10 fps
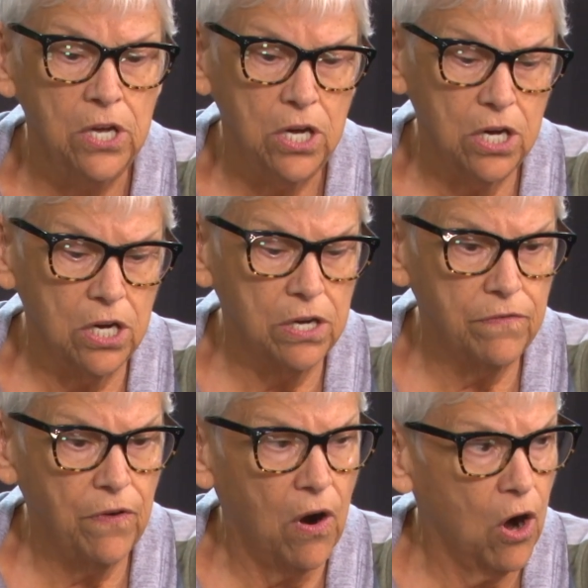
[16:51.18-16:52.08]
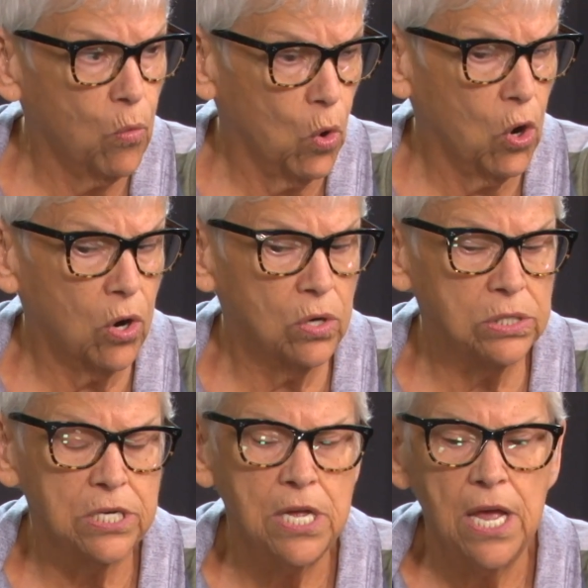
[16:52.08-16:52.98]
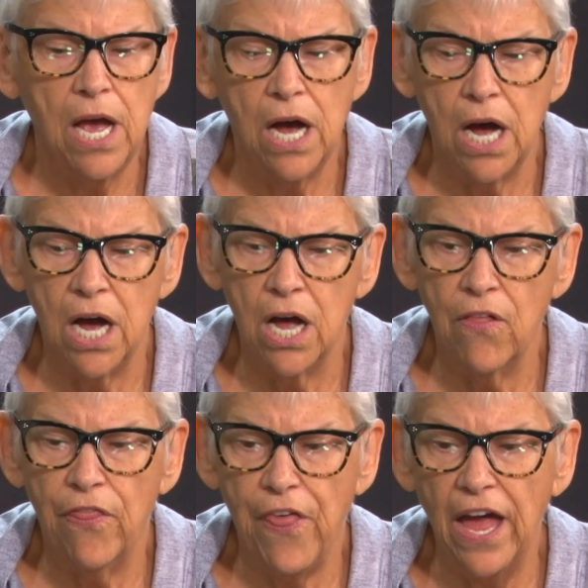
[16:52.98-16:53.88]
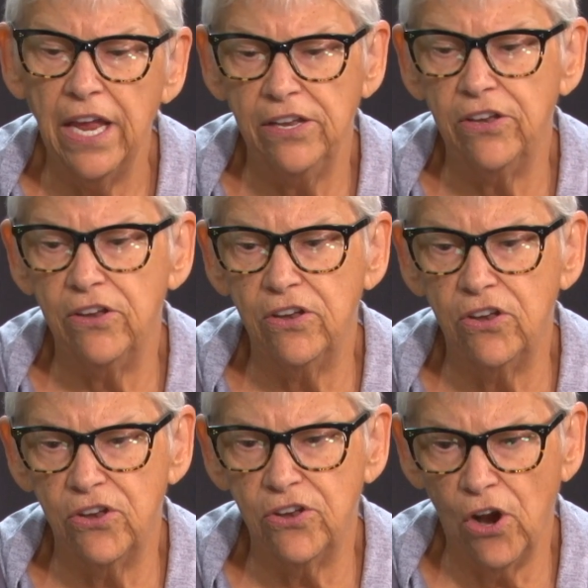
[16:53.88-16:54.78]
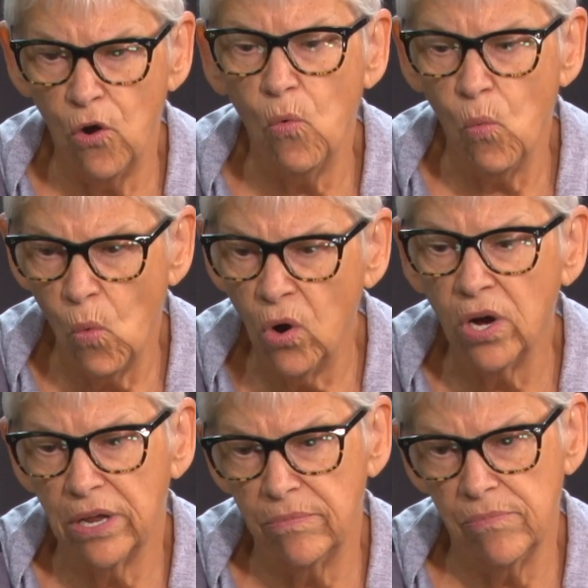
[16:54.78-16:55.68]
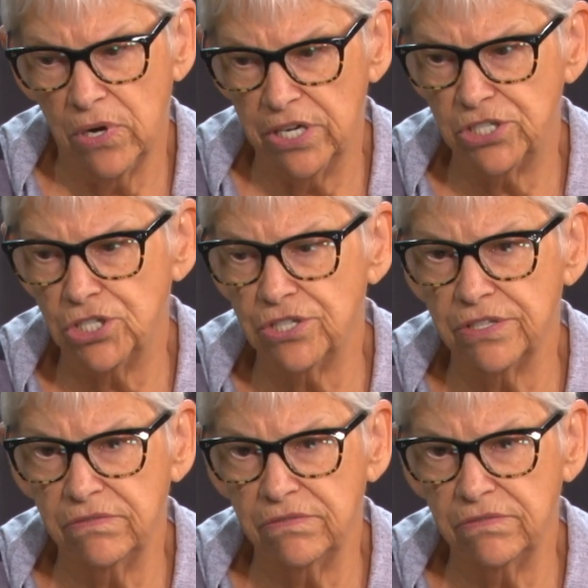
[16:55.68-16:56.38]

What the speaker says: of our world. They don't want much